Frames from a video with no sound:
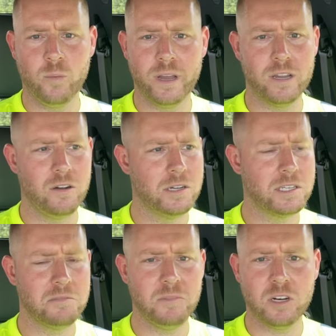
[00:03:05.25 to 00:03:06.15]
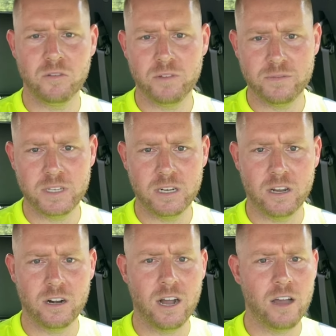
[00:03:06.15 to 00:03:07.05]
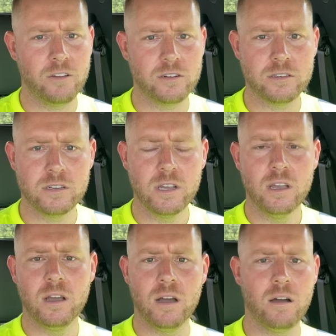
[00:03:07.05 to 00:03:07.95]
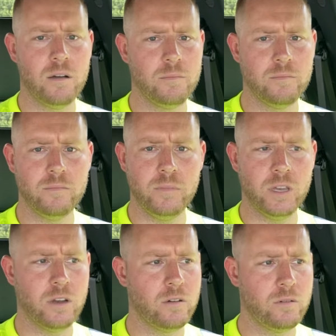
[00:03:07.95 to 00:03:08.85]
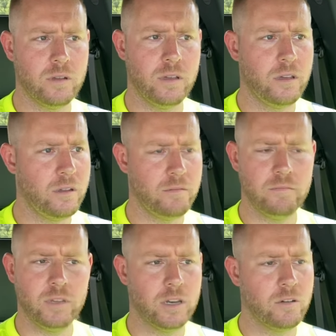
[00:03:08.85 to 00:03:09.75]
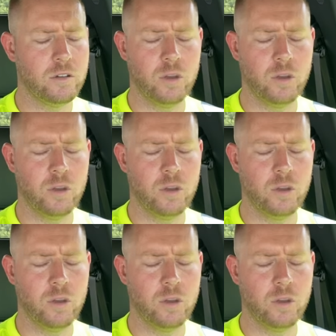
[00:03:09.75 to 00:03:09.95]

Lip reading: might cost $1,500.